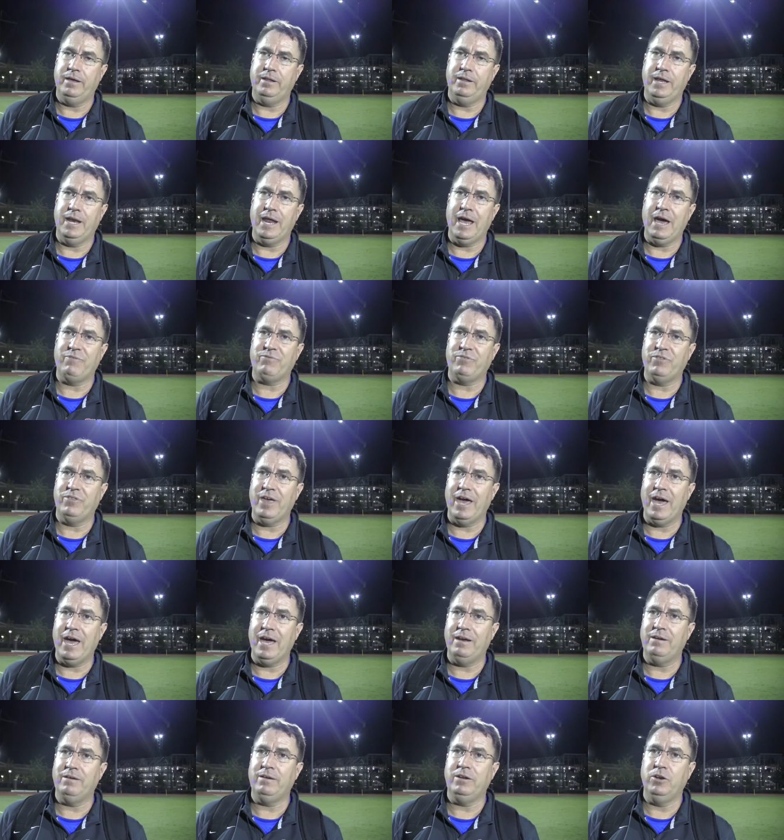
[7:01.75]
and then after
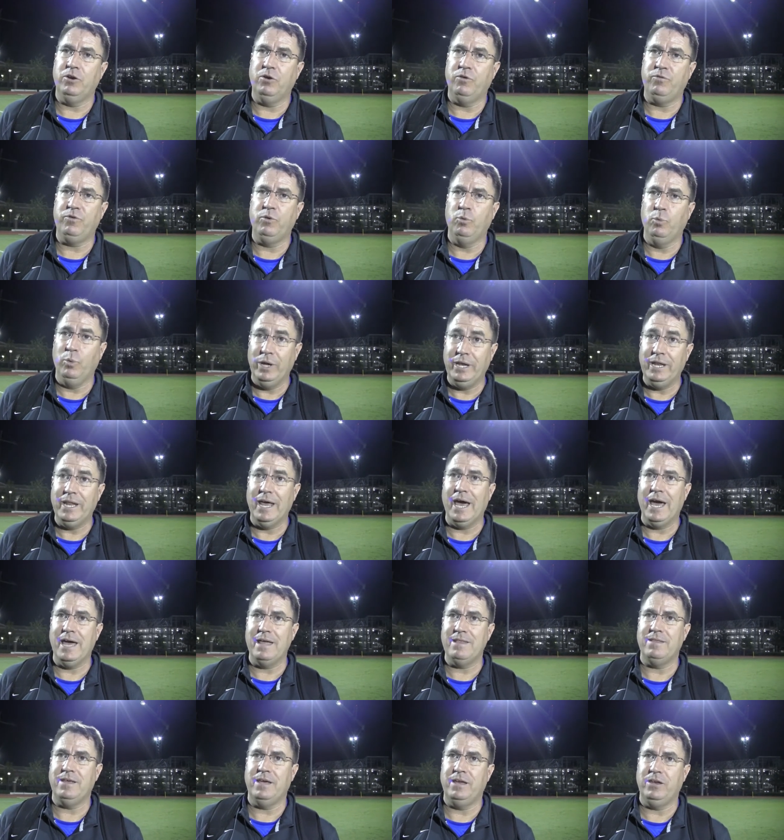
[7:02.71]
that, you know, if you win
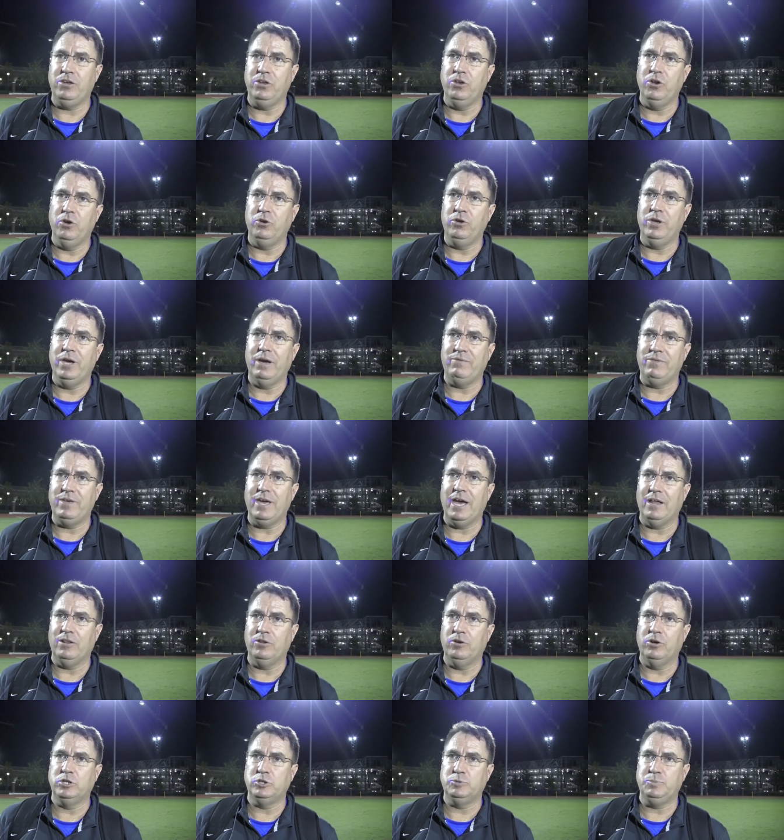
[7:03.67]
that, then you know you have the
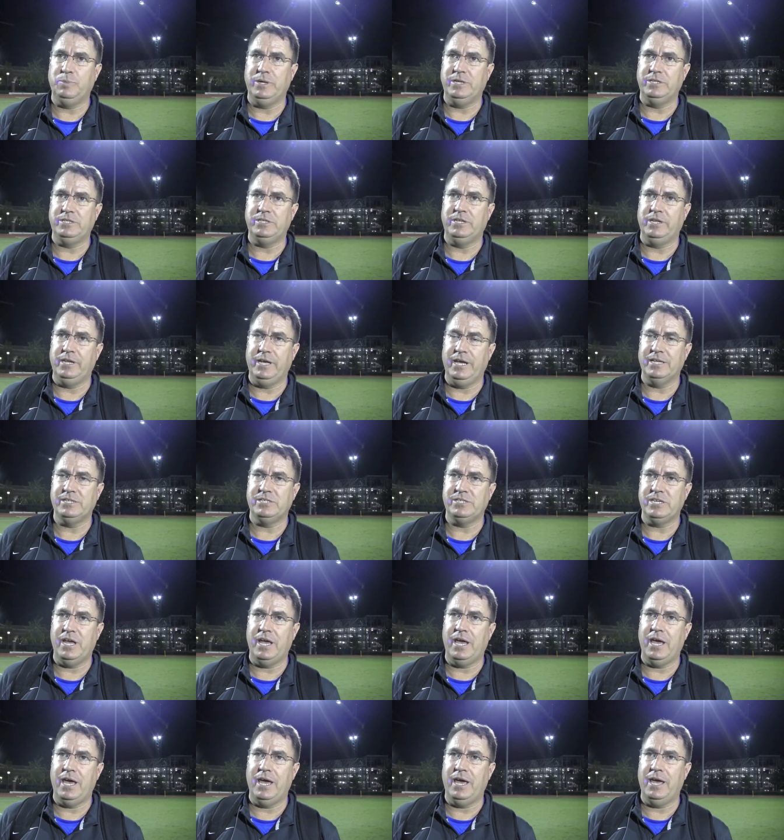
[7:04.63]
at-large bid to the NCAA,
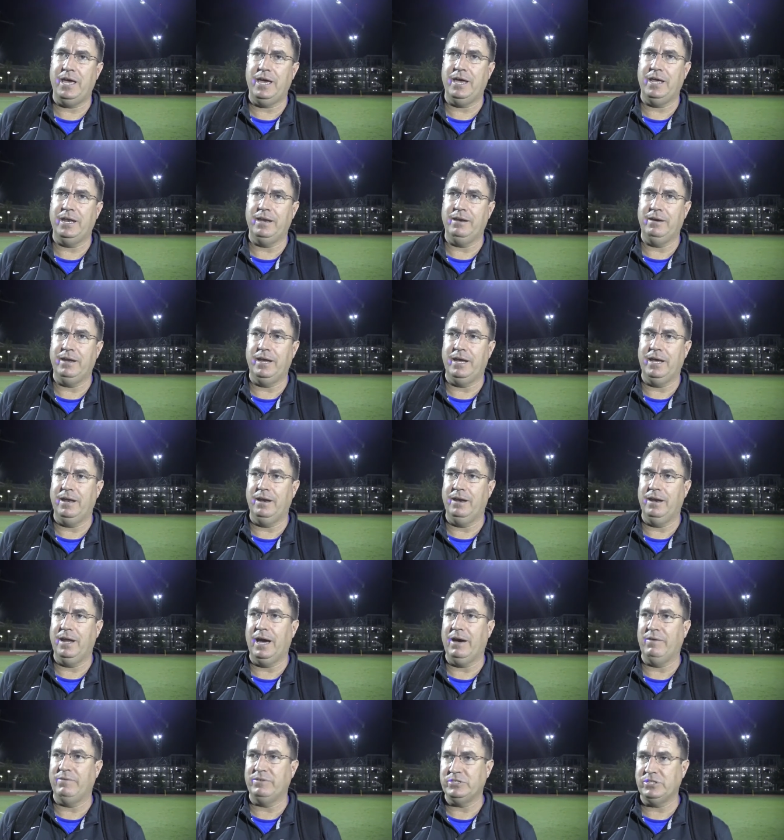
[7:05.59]
and, and
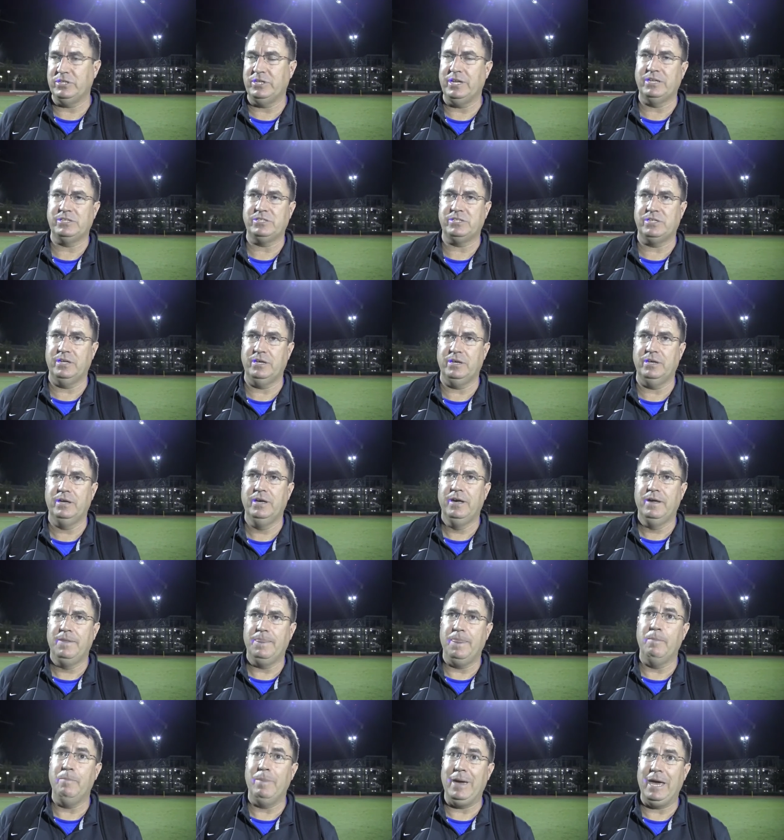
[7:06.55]
obviously that's the,
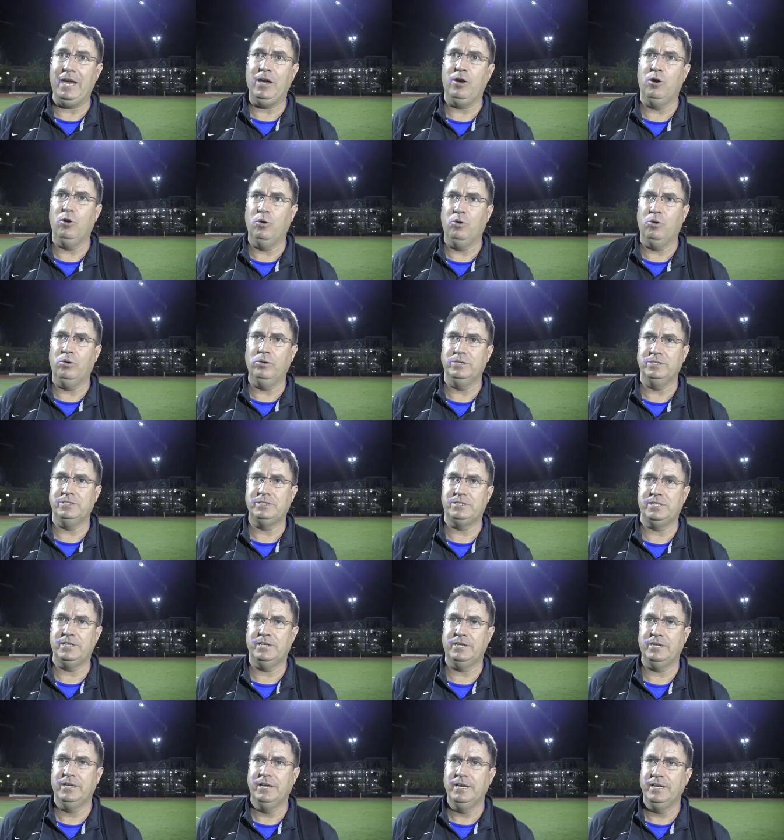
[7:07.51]
the main goal is
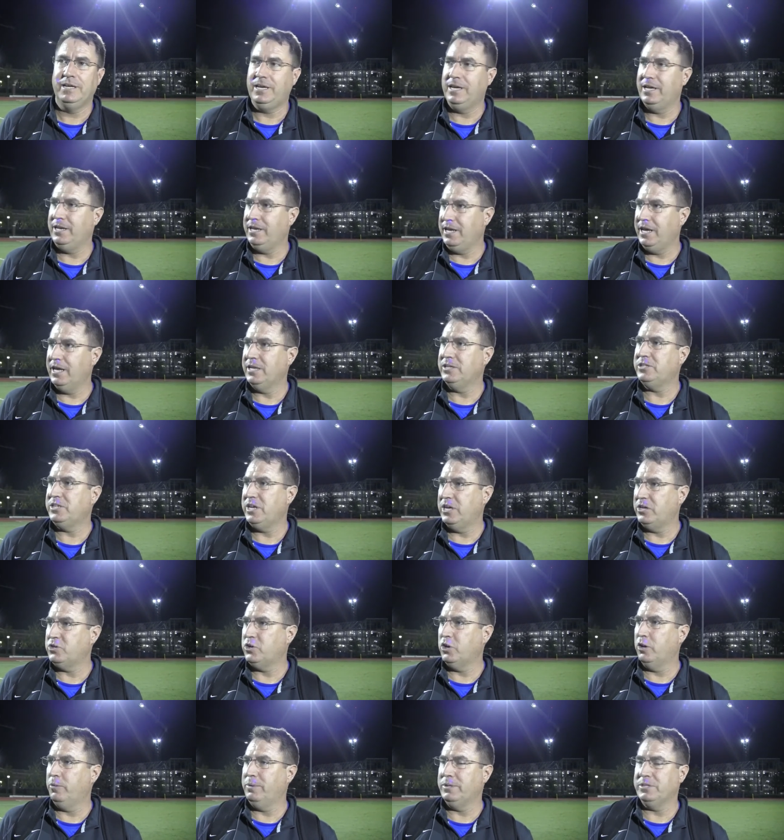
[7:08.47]
to get in the NCAA
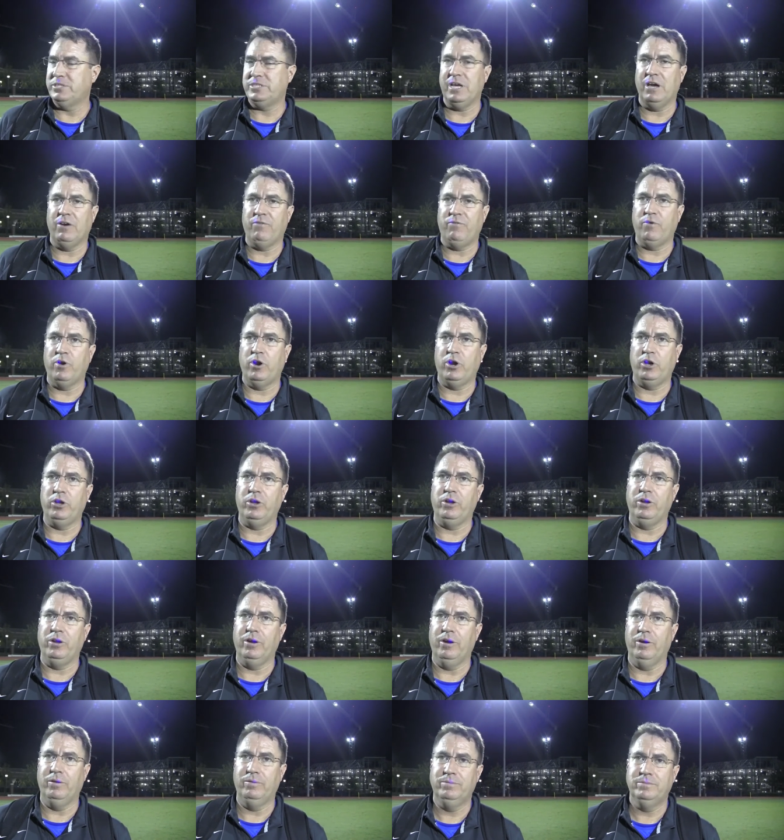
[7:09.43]
tournament, see how far you
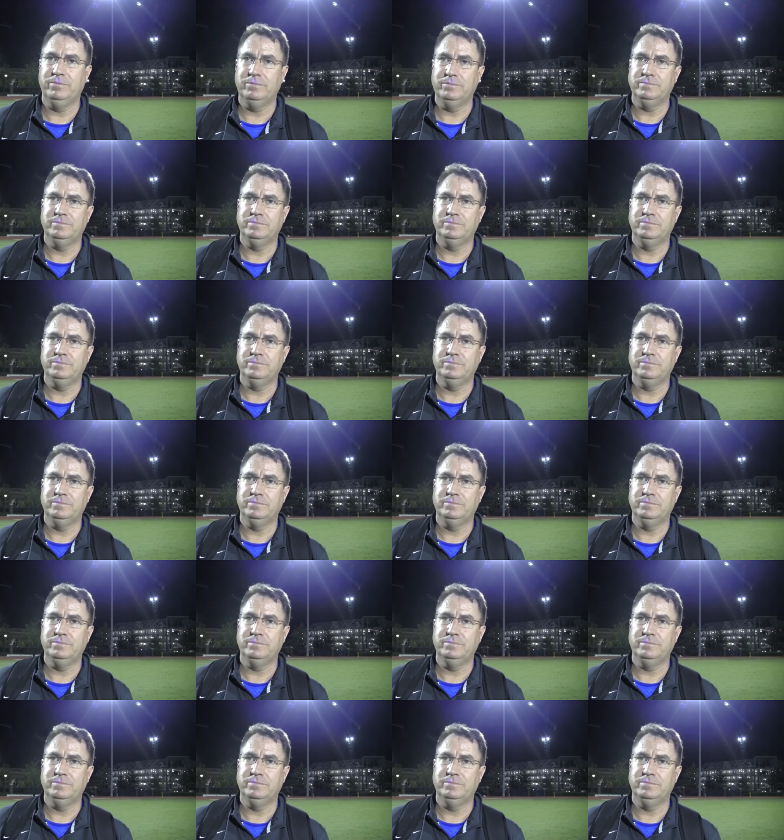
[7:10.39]
can go.